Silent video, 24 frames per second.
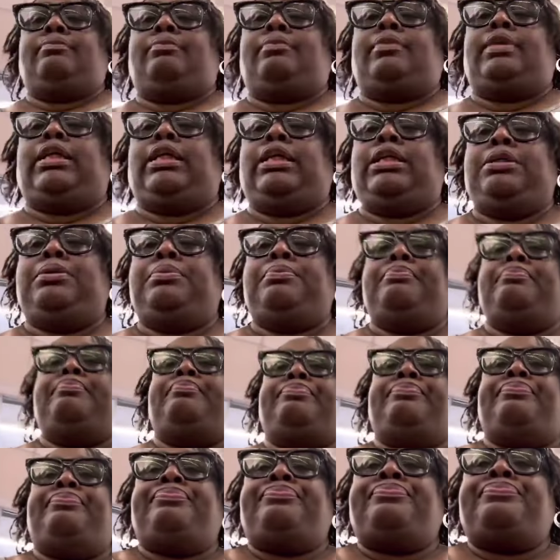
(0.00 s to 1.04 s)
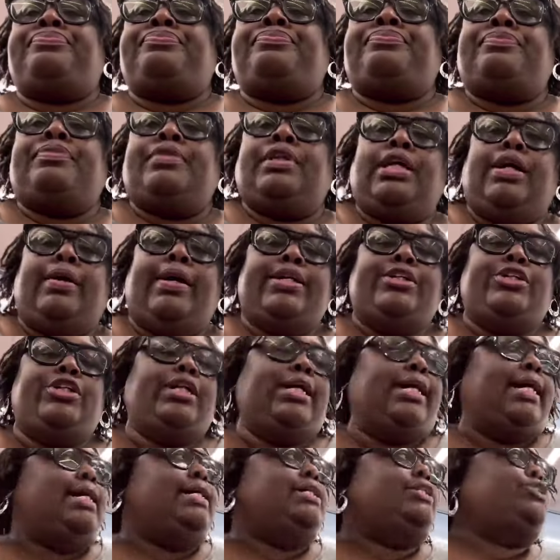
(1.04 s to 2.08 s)
all right you
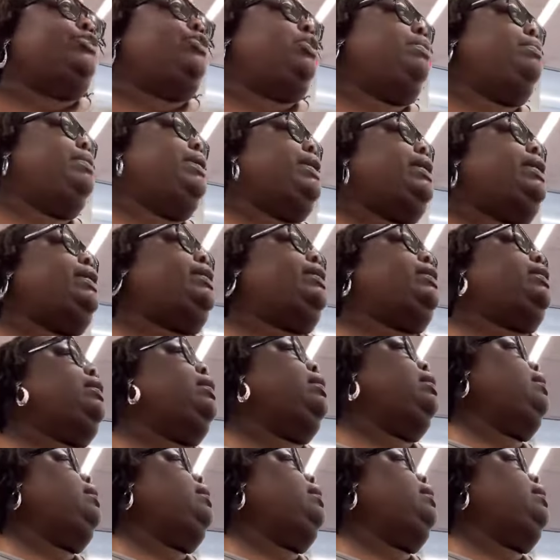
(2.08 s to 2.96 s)
guys so i'm in